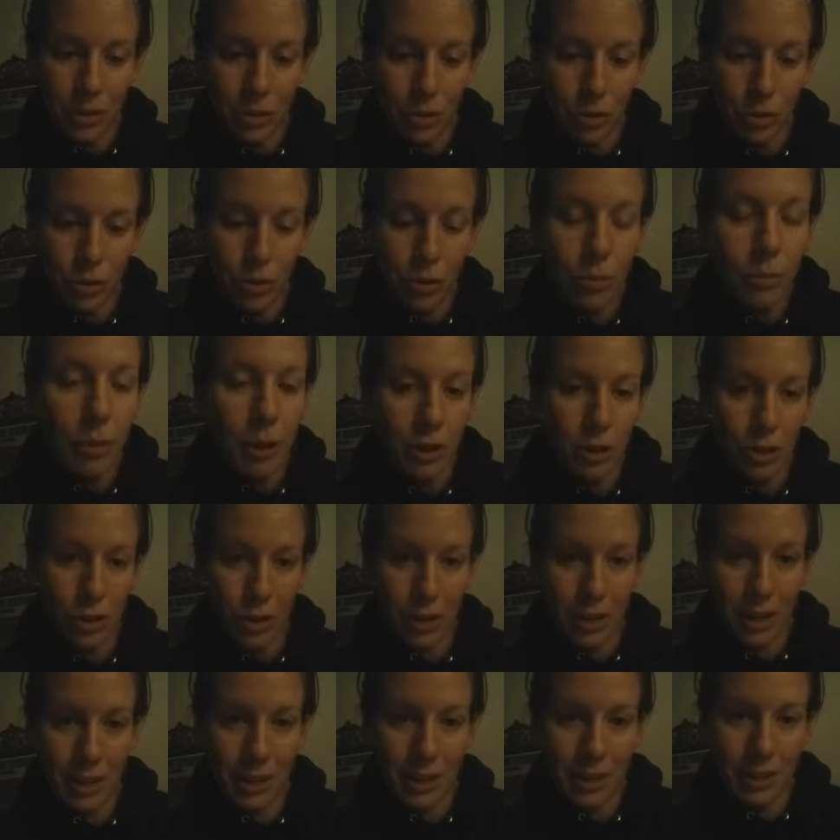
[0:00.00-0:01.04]
You do
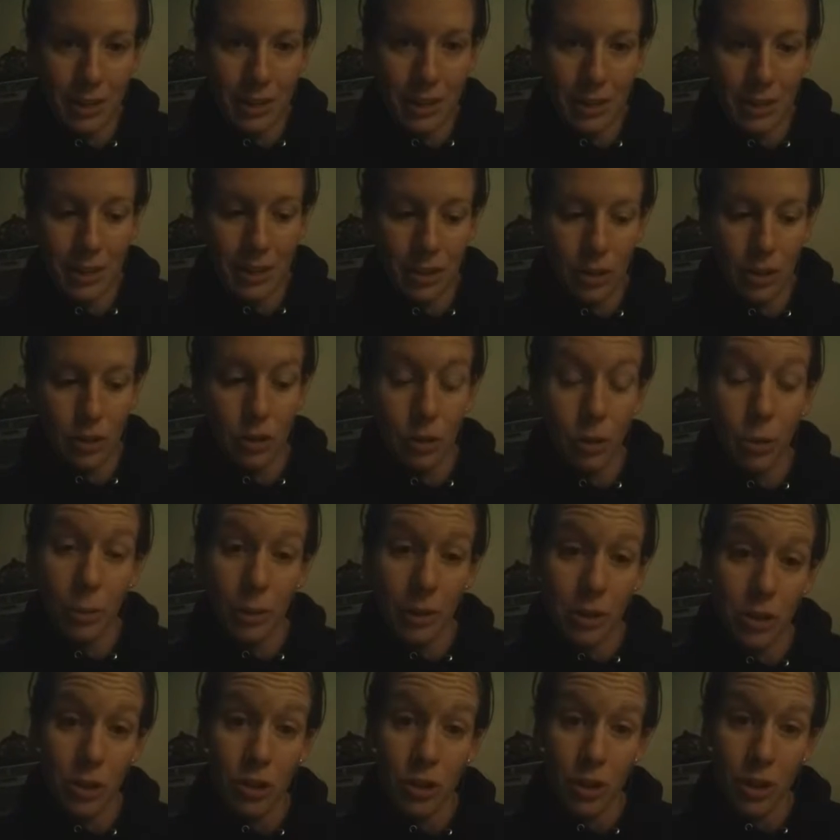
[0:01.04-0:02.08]
measure heat. You don't
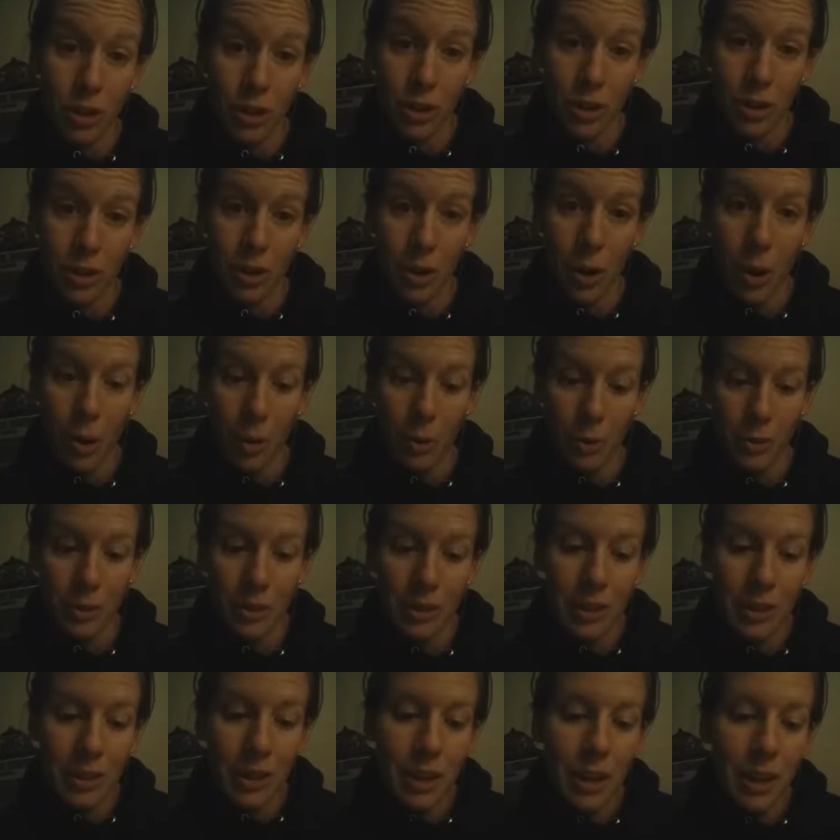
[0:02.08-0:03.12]
measure
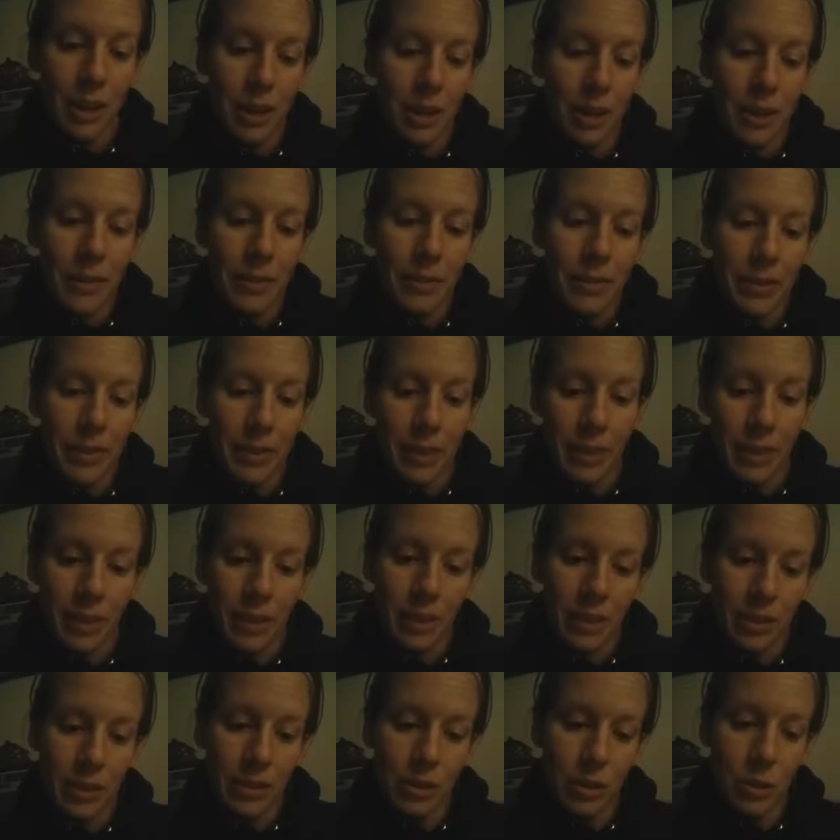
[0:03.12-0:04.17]
cold.
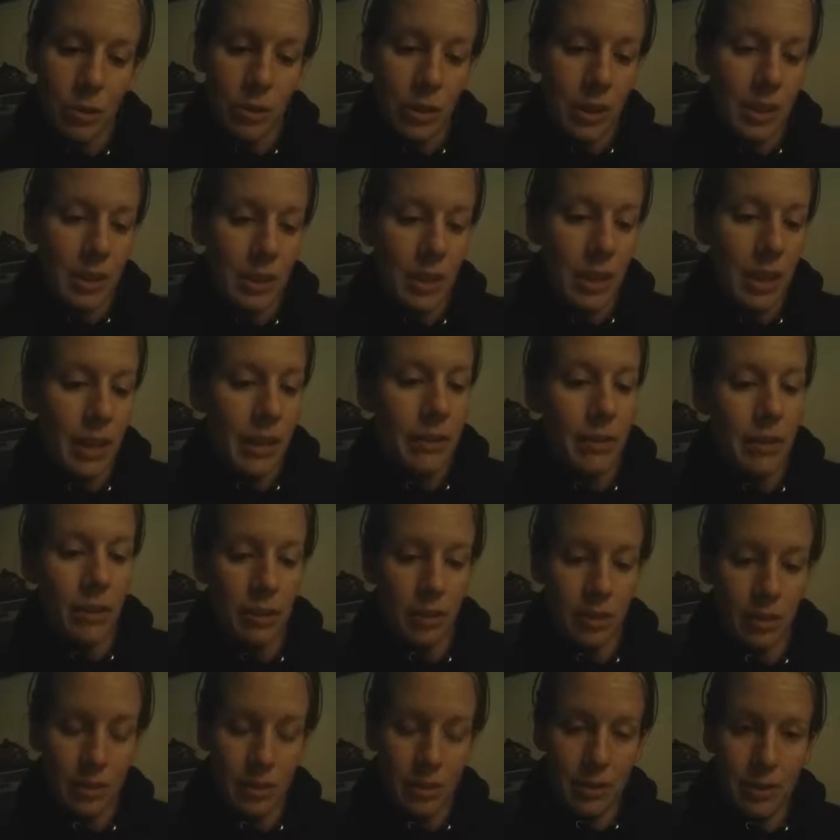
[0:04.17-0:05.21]
So does
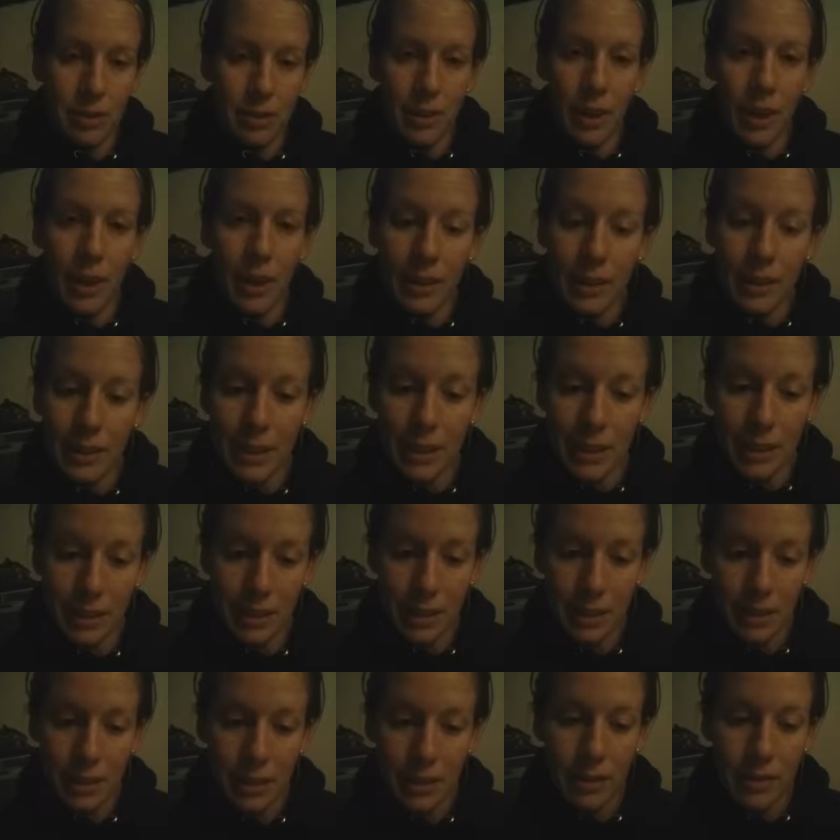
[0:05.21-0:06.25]
evil
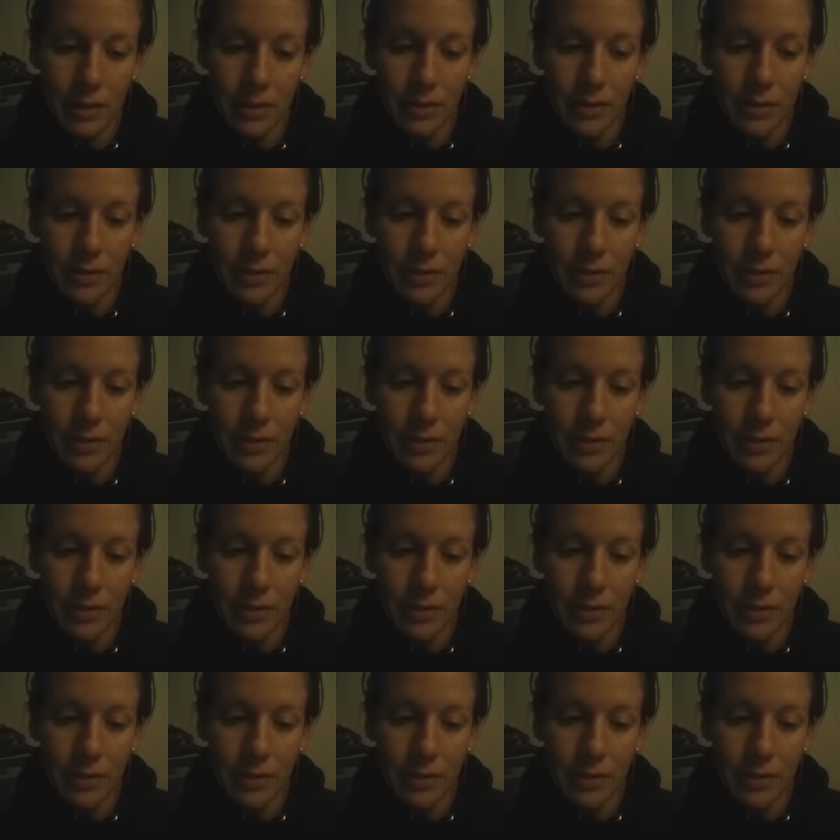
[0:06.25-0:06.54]
exist?"